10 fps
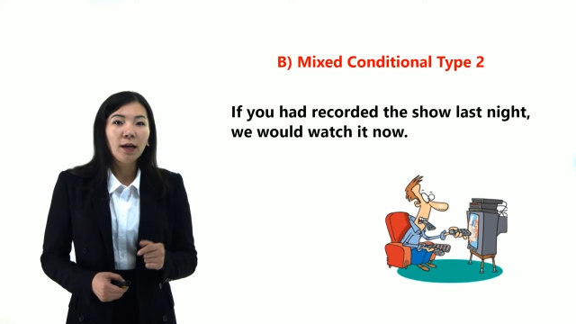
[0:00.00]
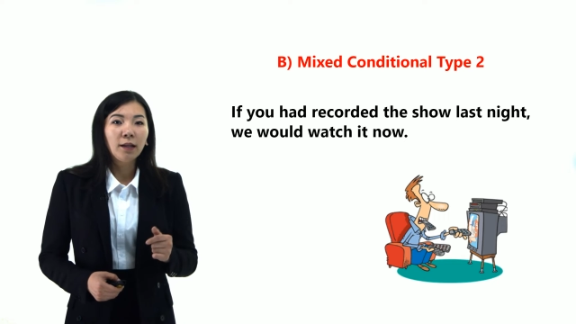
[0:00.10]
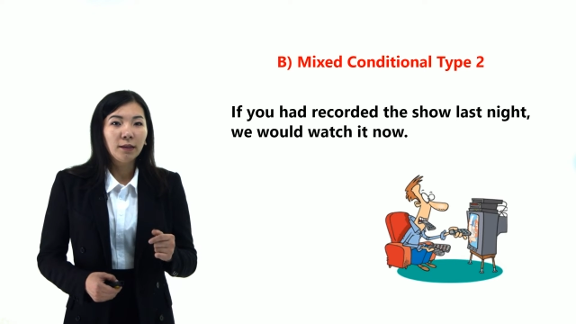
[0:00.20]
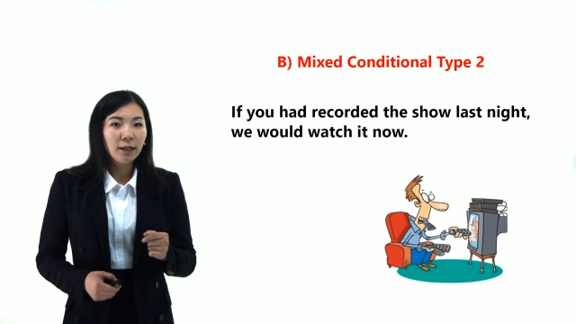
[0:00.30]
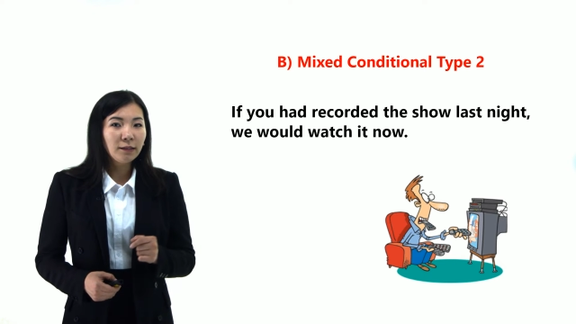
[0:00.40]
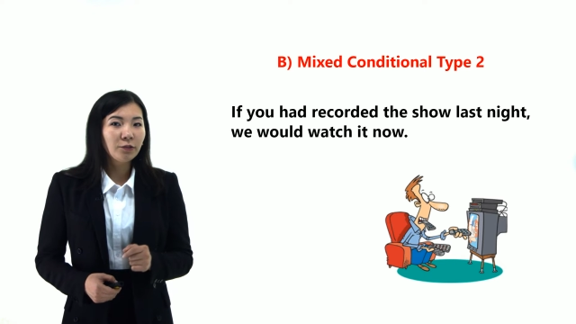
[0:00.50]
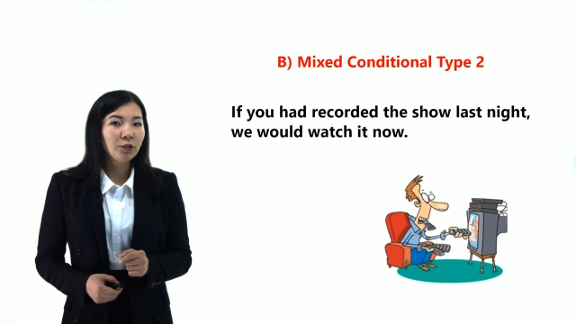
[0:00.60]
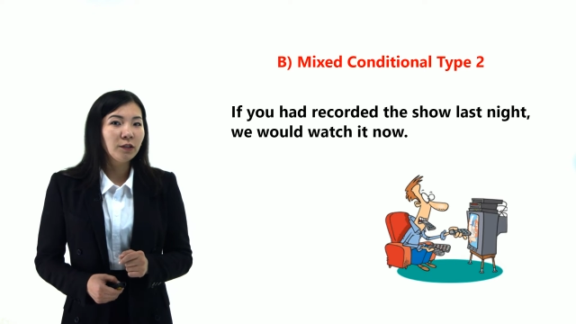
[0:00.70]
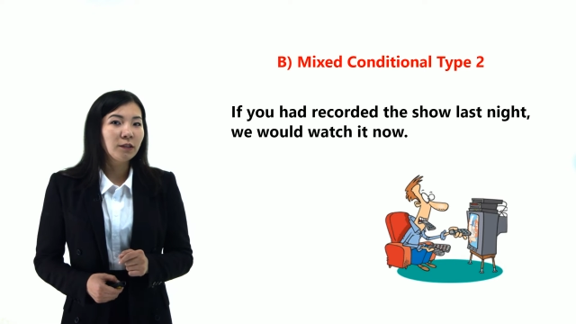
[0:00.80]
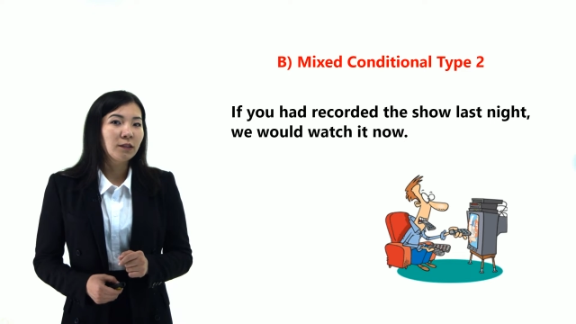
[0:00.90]
Let's read
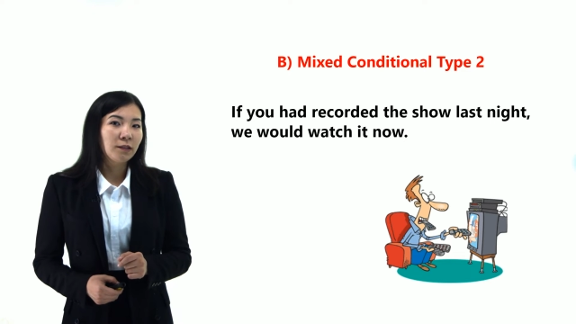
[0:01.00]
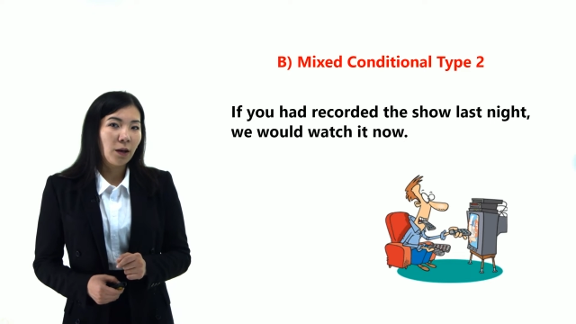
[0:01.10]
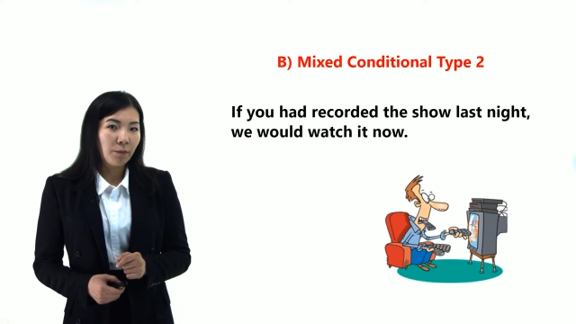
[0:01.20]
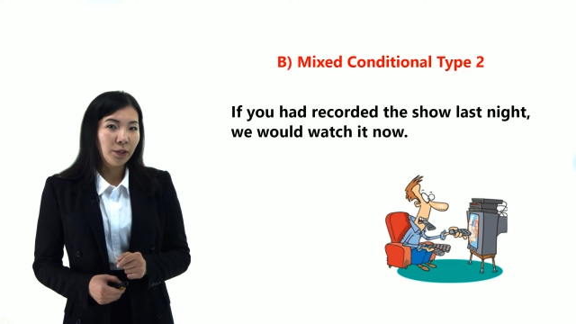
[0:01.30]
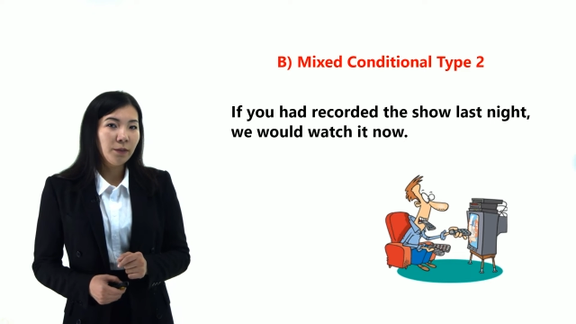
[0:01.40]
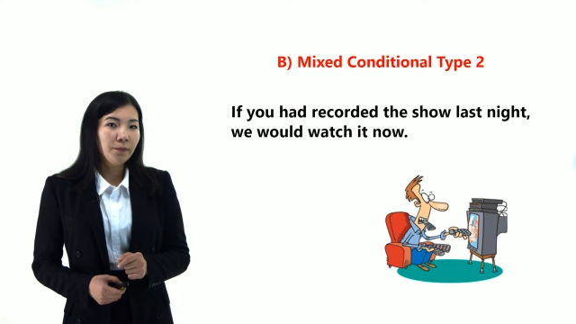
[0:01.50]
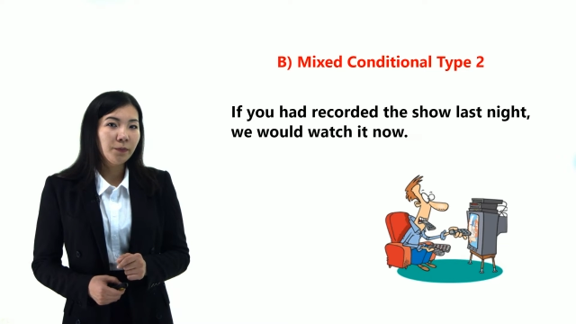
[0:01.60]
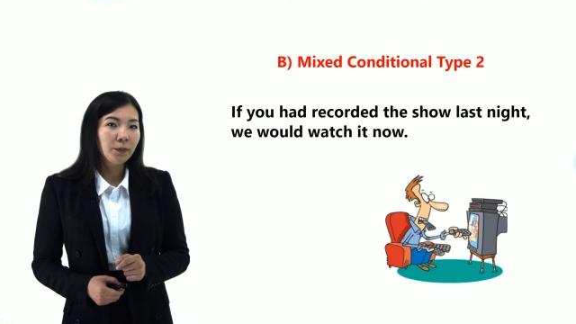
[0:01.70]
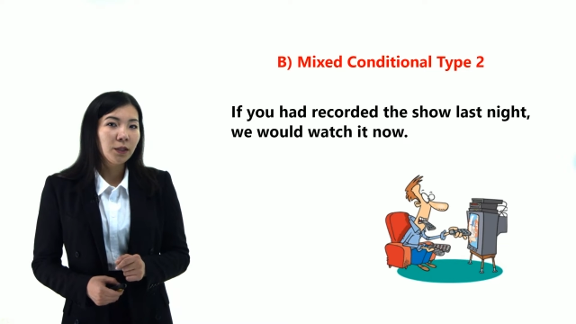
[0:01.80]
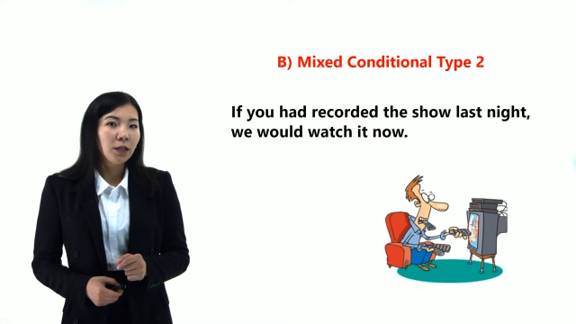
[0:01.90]
this example.
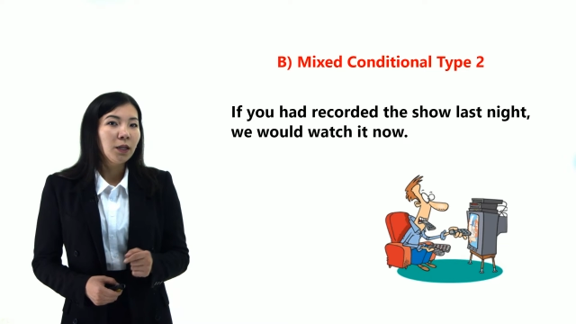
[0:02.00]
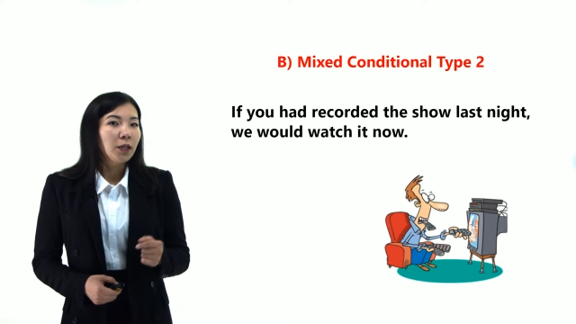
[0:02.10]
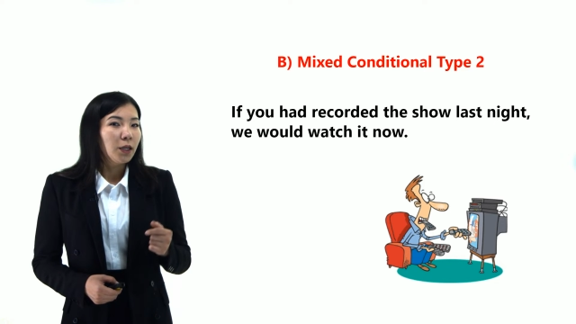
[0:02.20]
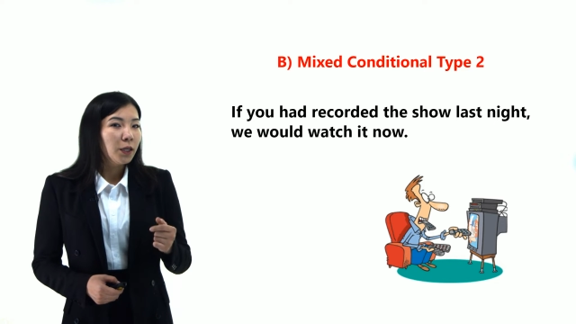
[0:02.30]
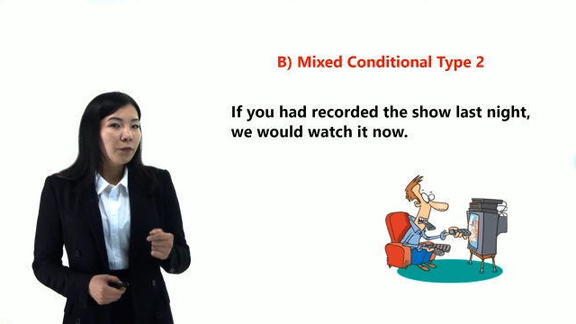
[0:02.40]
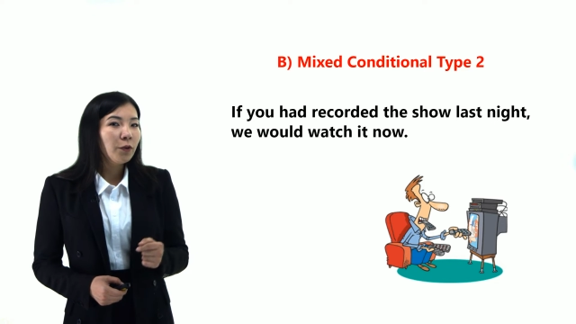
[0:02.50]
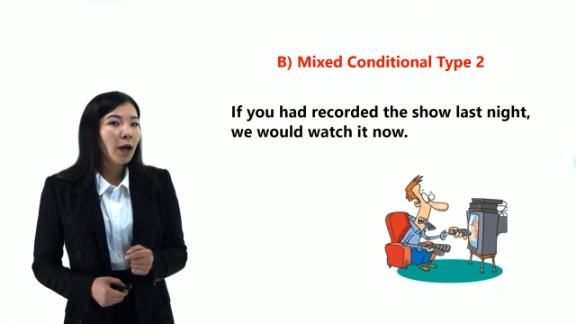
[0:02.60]
If you